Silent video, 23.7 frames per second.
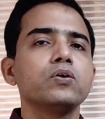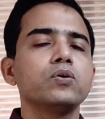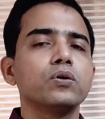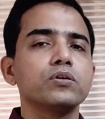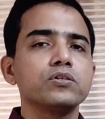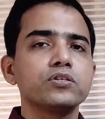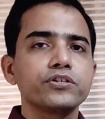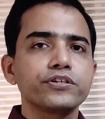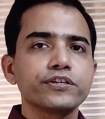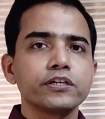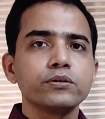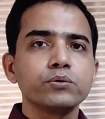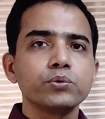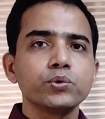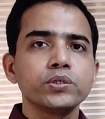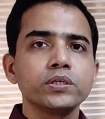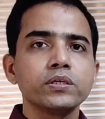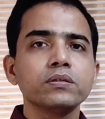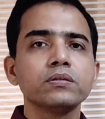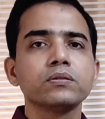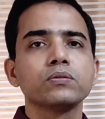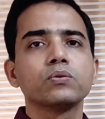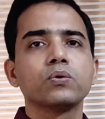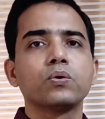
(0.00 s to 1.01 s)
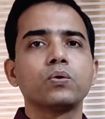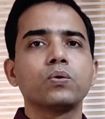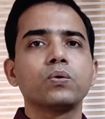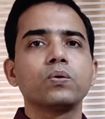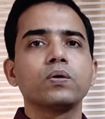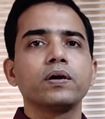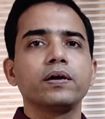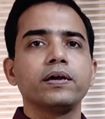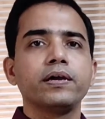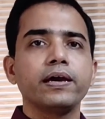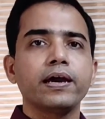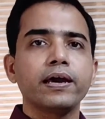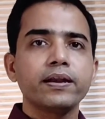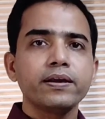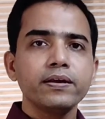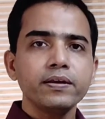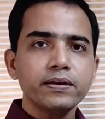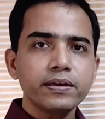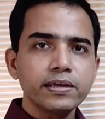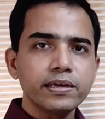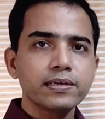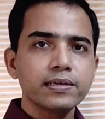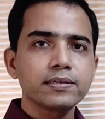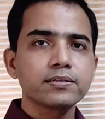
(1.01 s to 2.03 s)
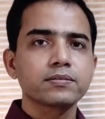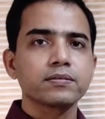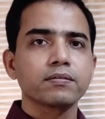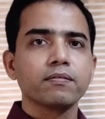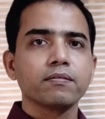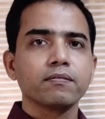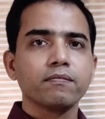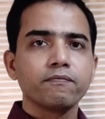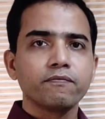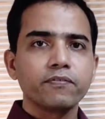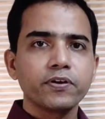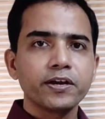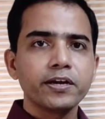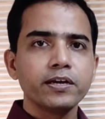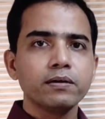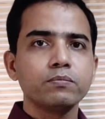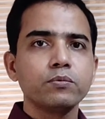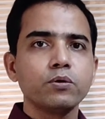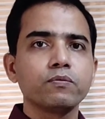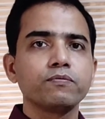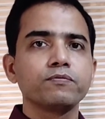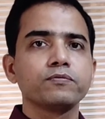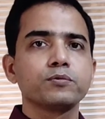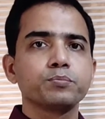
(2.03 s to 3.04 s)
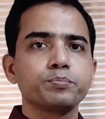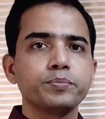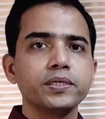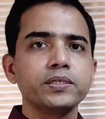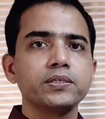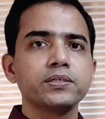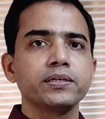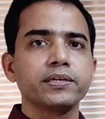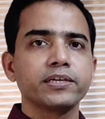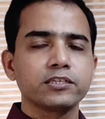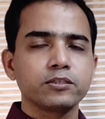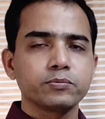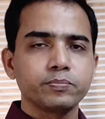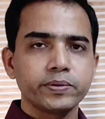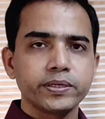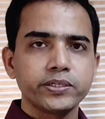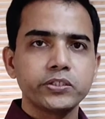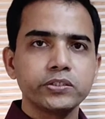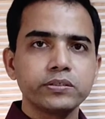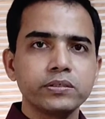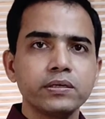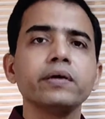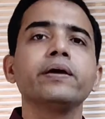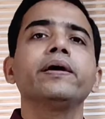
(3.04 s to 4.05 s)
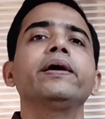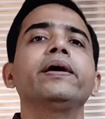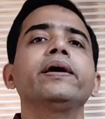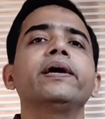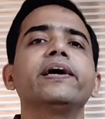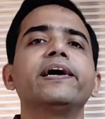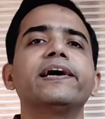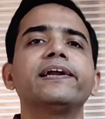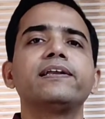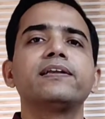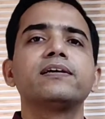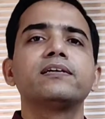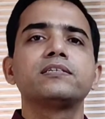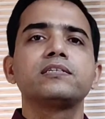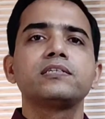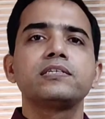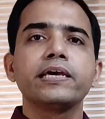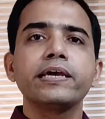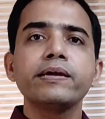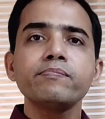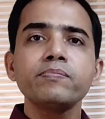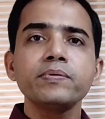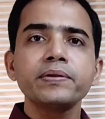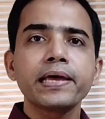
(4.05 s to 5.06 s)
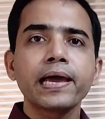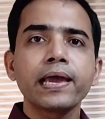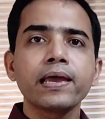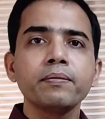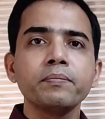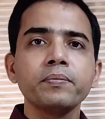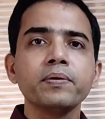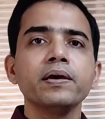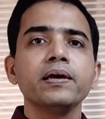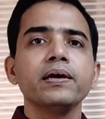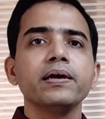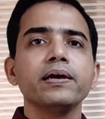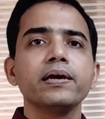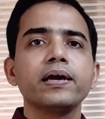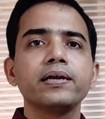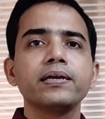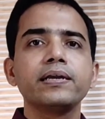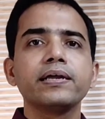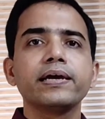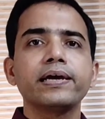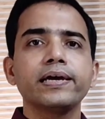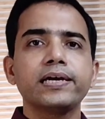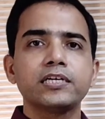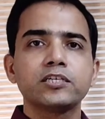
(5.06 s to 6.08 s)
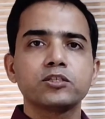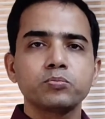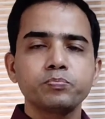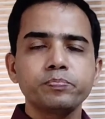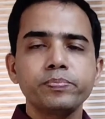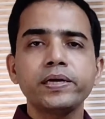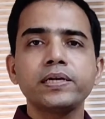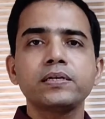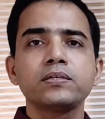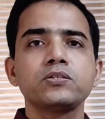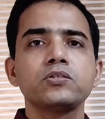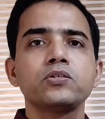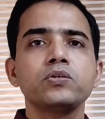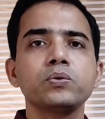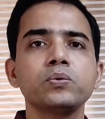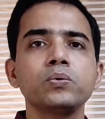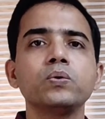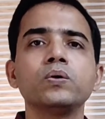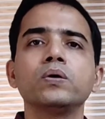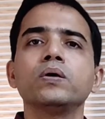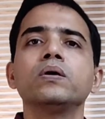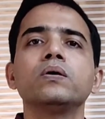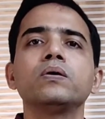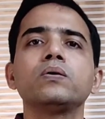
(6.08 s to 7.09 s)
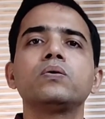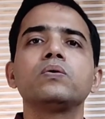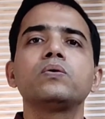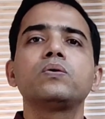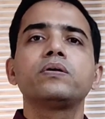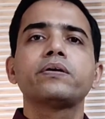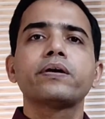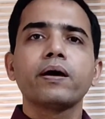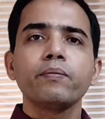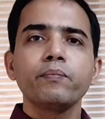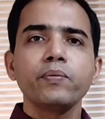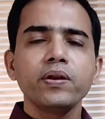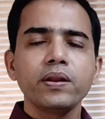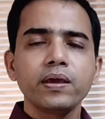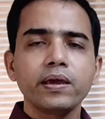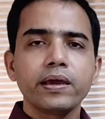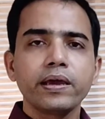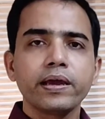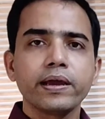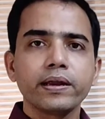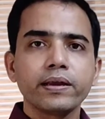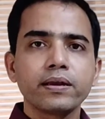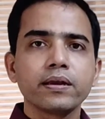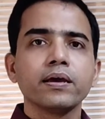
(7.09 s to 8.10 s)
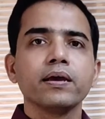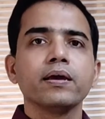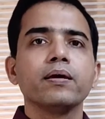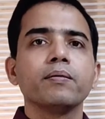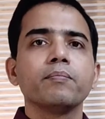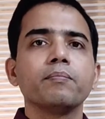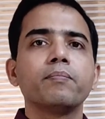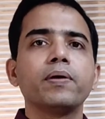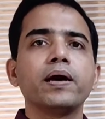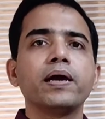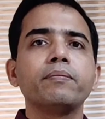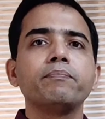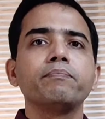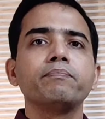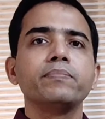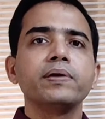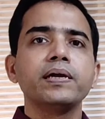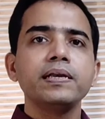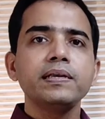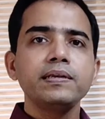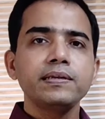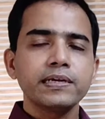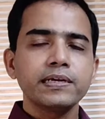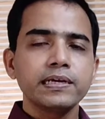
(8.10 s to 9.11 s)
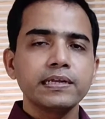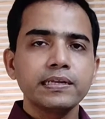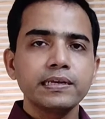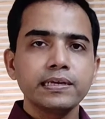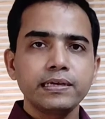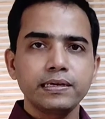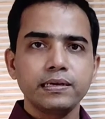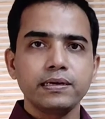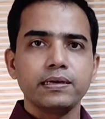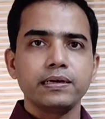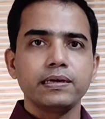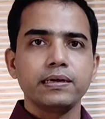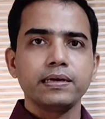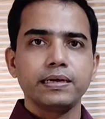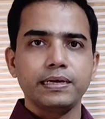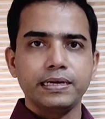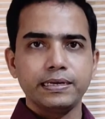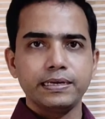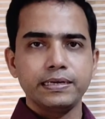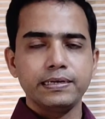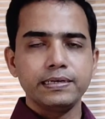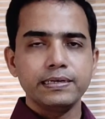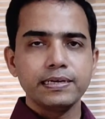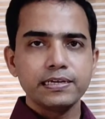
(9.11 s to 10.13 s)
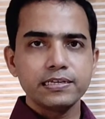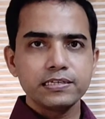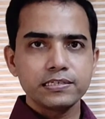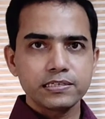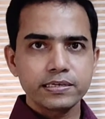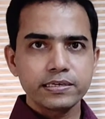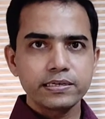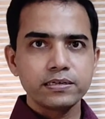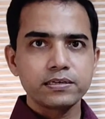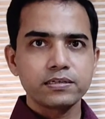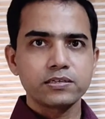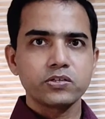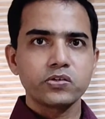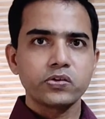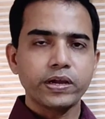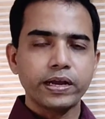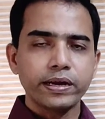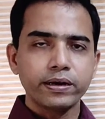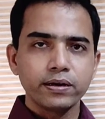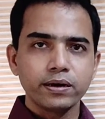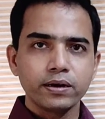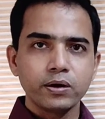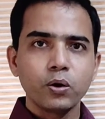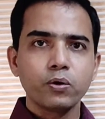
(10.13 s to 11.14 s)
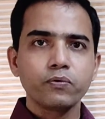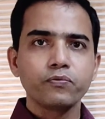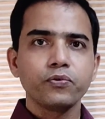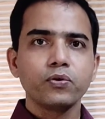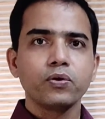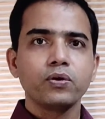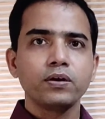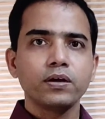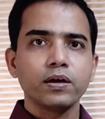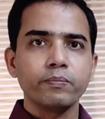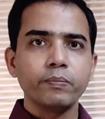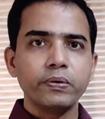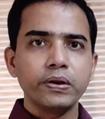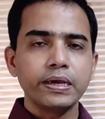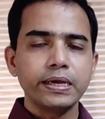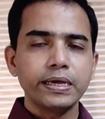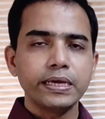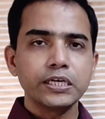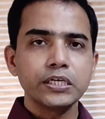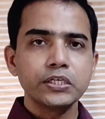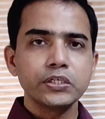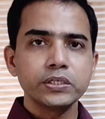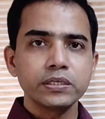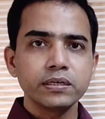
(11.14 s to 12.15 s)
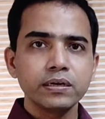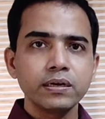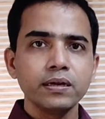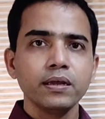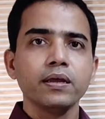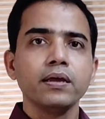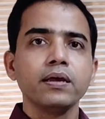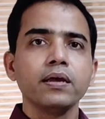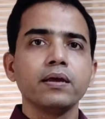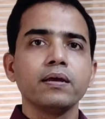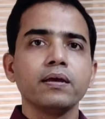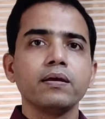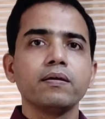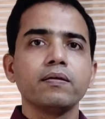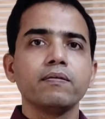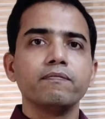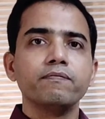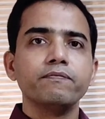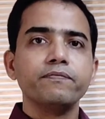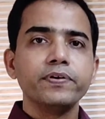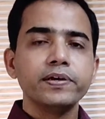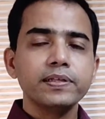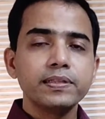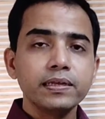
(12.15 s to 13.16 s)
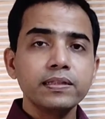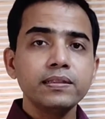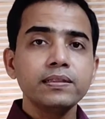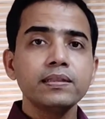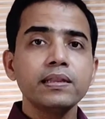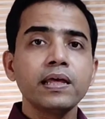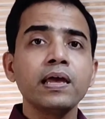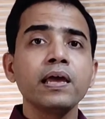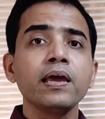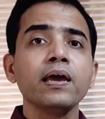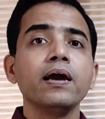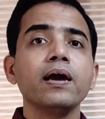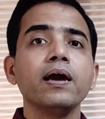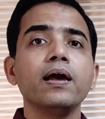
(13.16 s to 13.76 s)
constitution, though guarantees freedom of speech and expression, at the same time it expects you to communicate by maintaining a decent standard of your communication within the